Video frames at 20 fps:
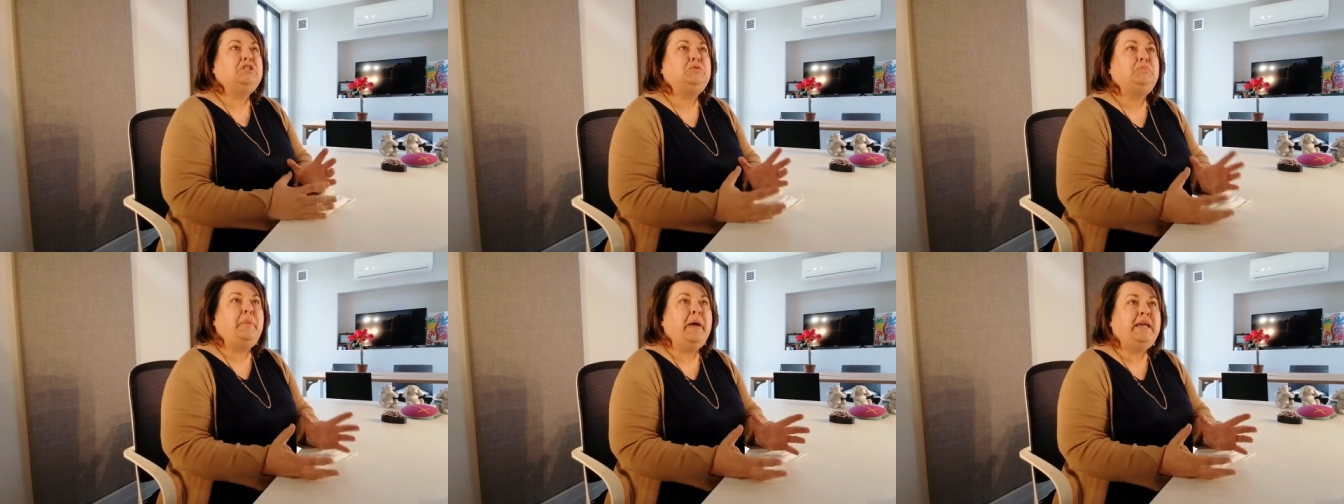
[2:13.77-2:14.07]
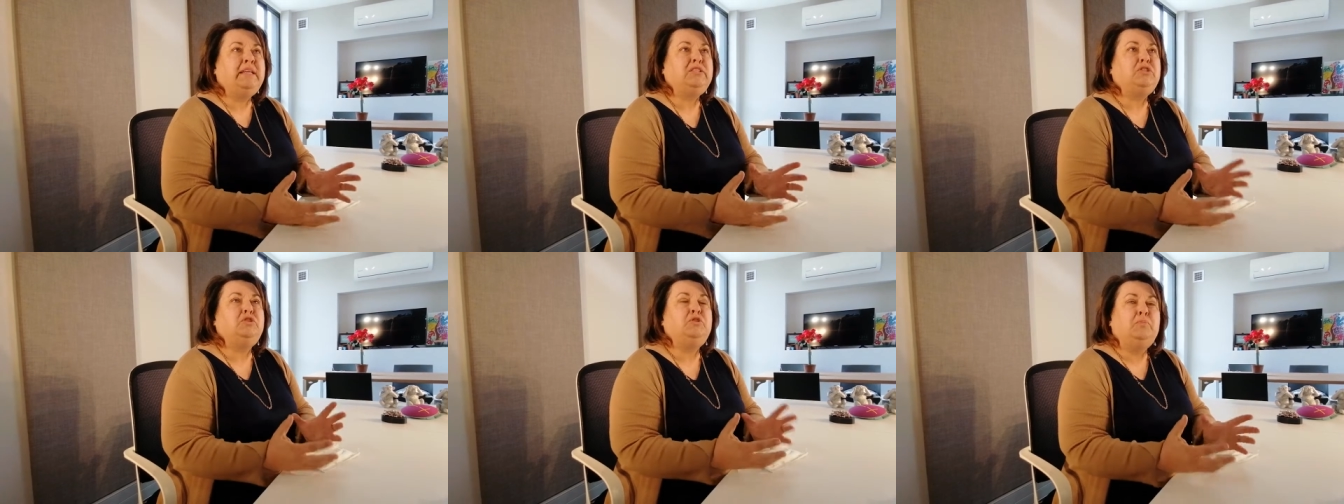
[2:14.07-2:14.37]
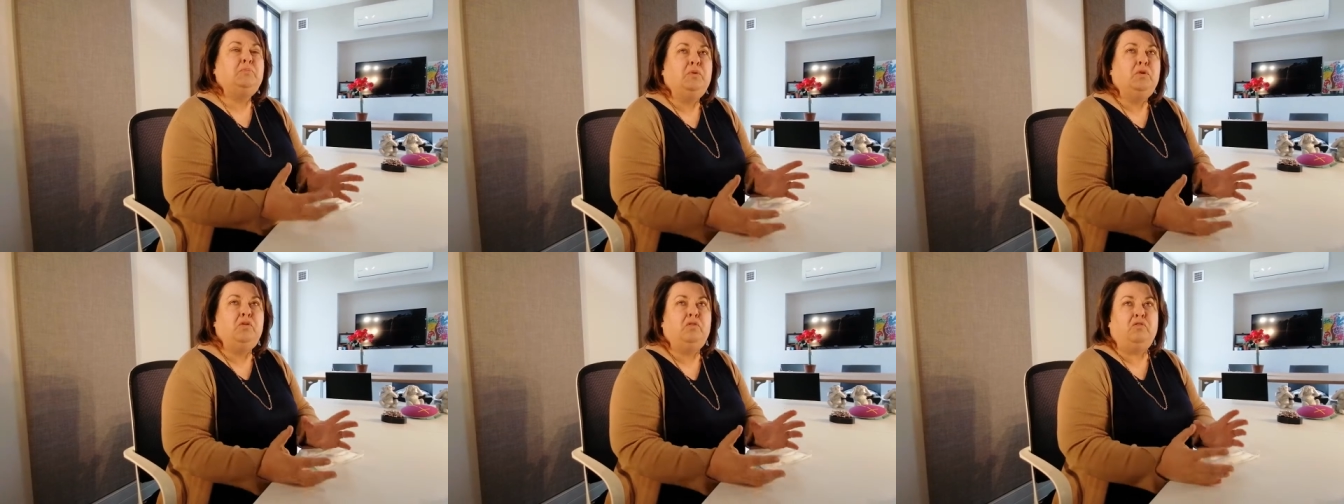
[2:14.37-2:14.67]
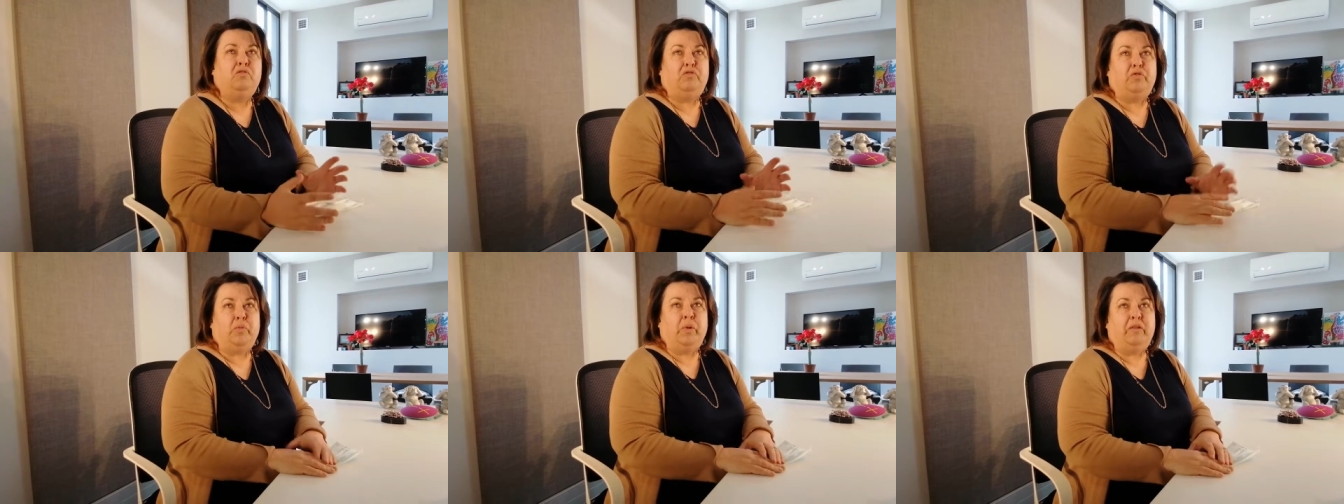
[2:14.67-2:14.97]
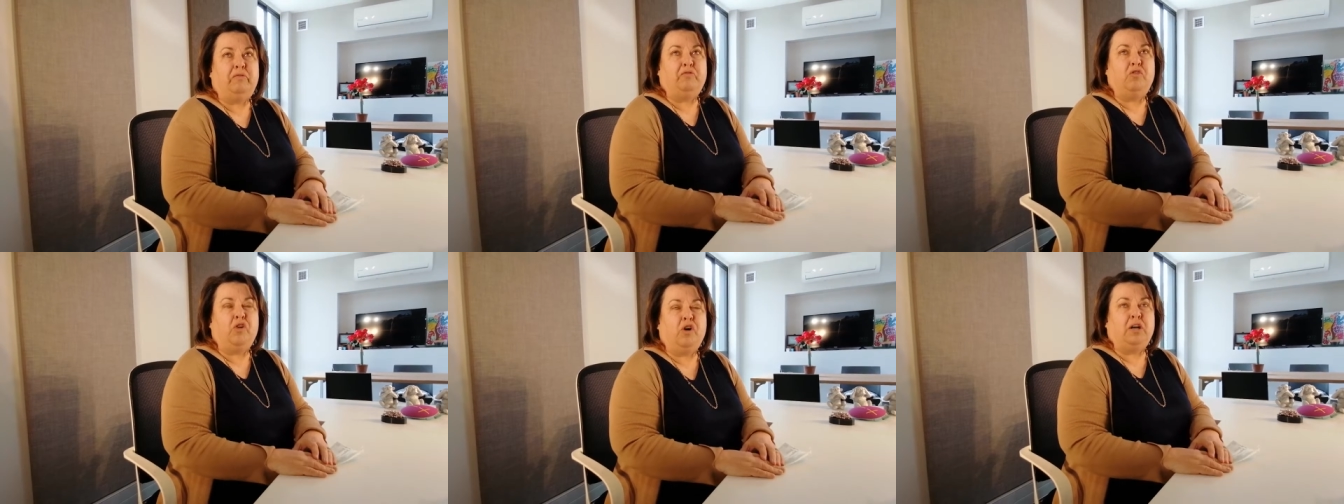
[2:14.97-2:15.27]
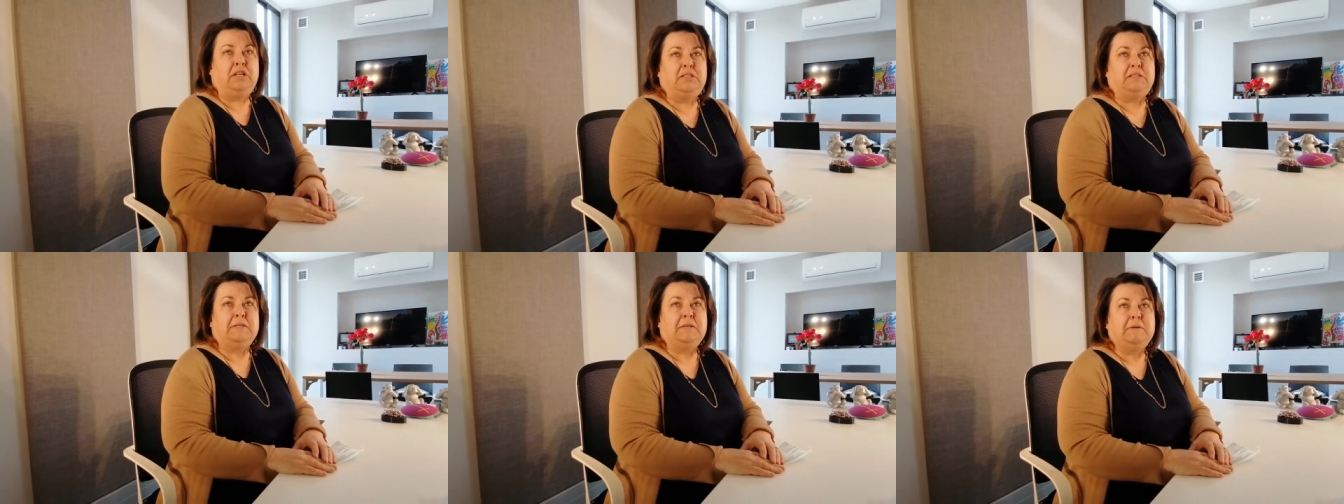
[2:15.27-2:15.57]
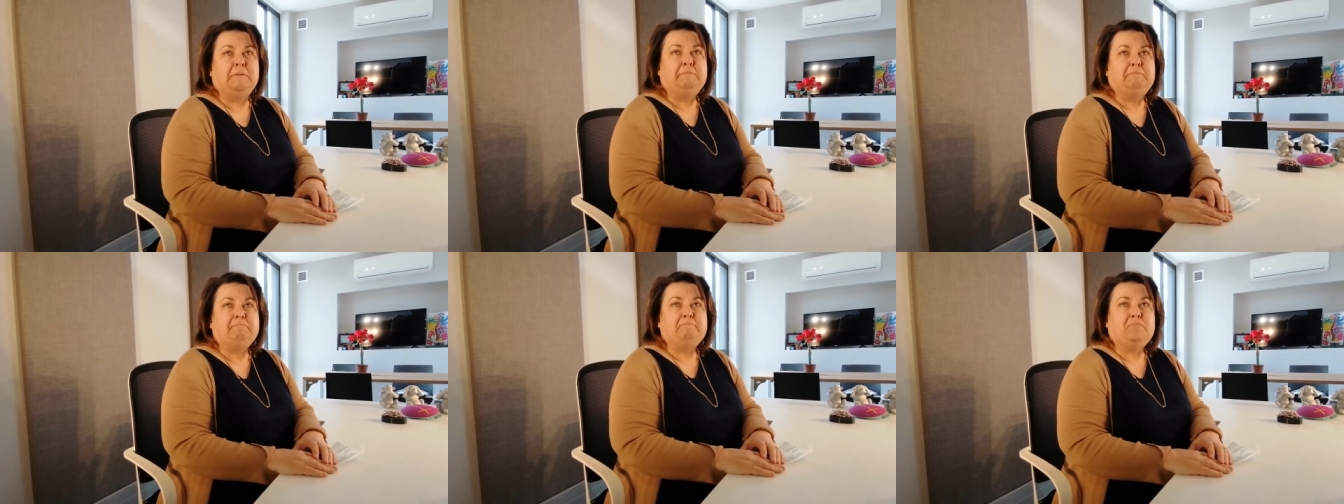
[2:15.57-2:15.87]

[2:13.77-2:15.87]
we've got space to move. We've got